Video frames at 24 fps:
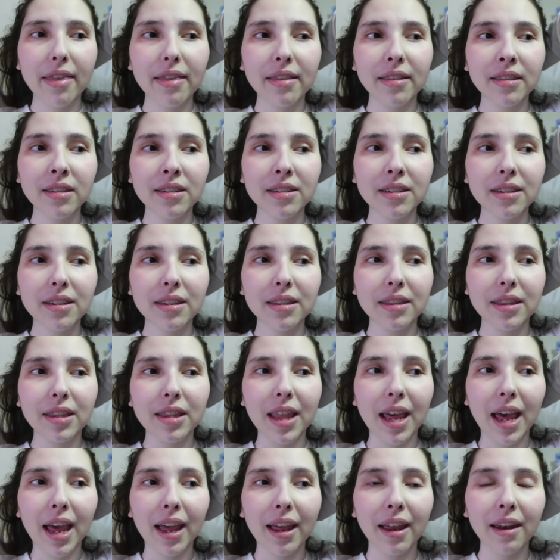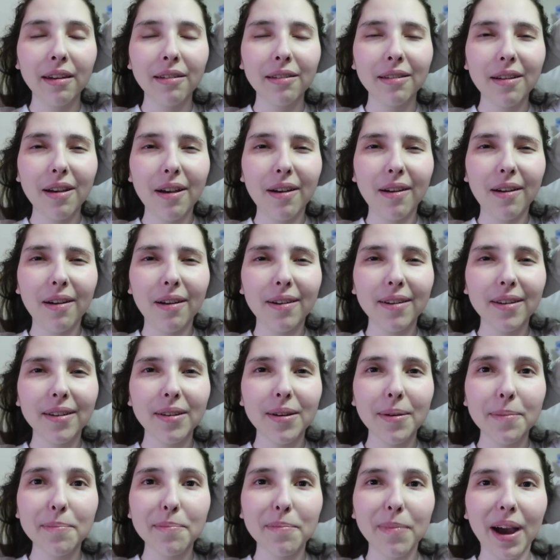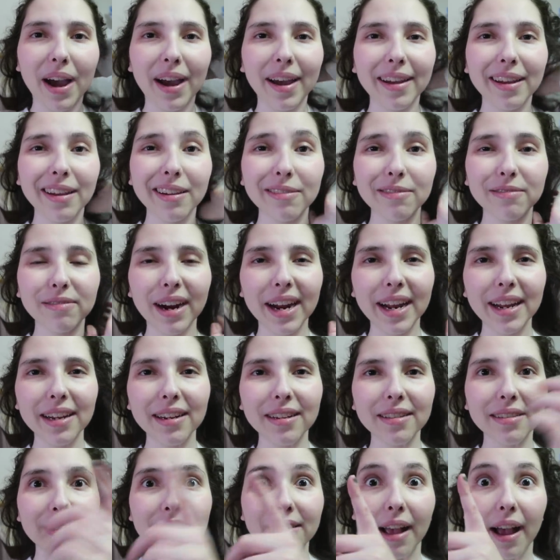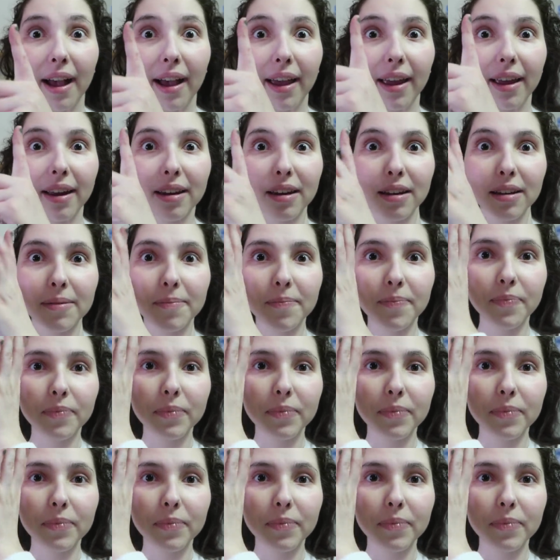And then on my right side,